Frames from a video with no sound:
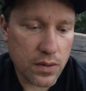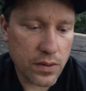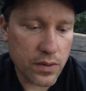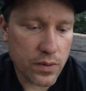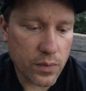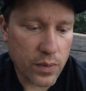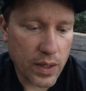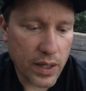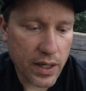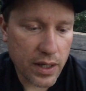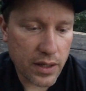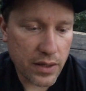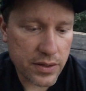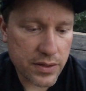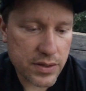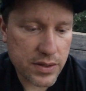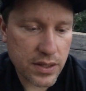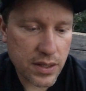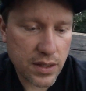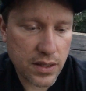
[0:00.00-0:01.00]

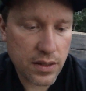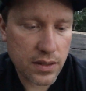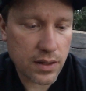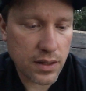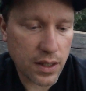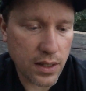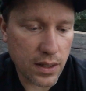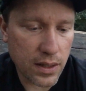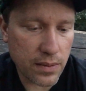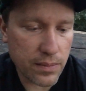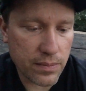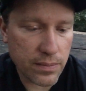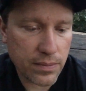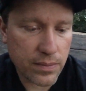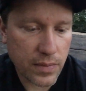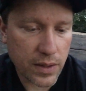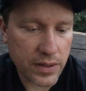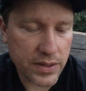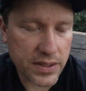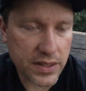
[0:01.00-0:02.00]
wires on
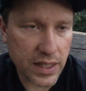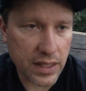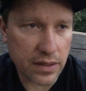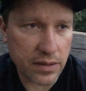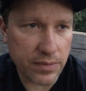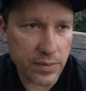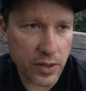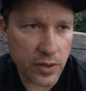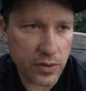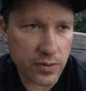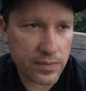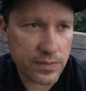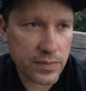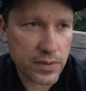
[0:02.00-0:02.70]
the side of the boat